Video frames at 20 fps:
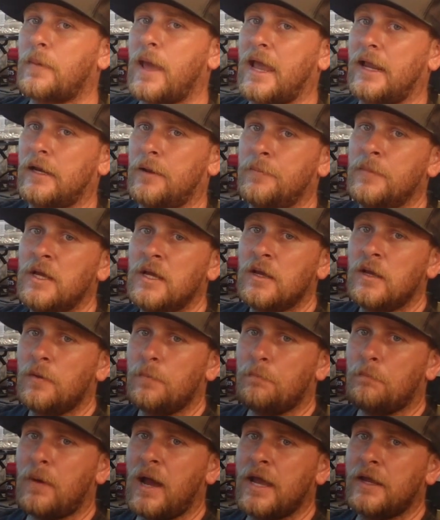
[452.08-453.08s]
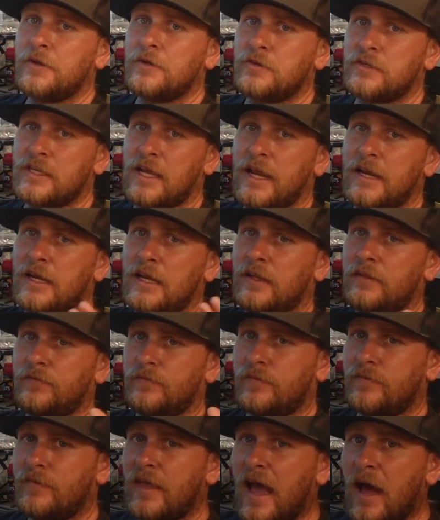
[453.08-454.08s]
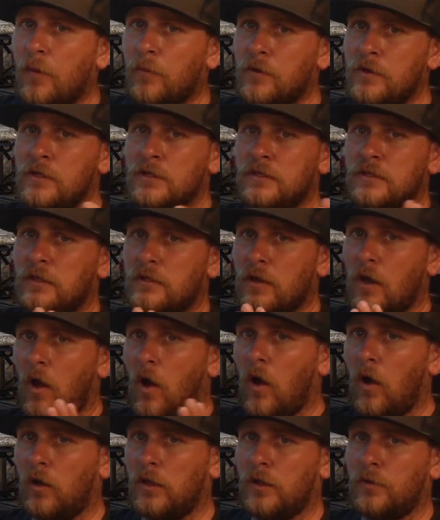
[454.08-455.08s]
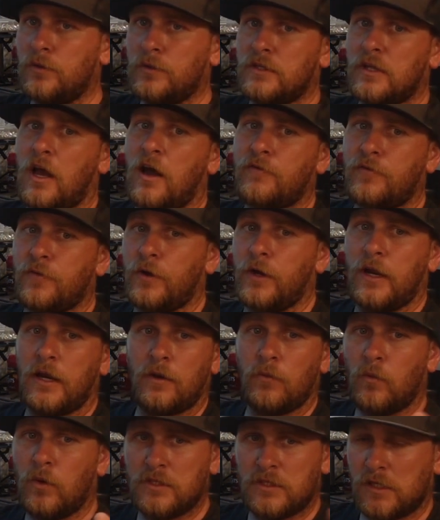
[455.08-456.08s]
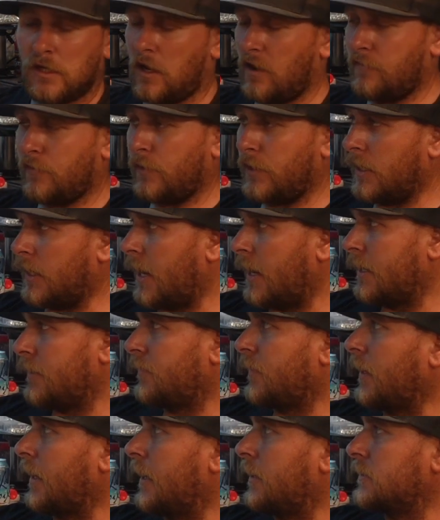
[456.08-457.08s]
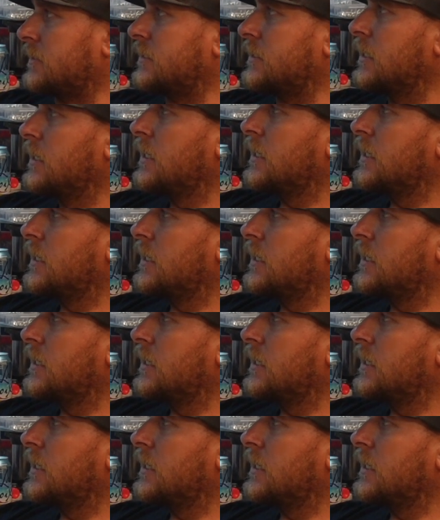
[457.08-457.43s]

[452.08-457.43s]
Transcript: Magnum. My understanding, that was all it was offered in. Wasn't offered in anything else.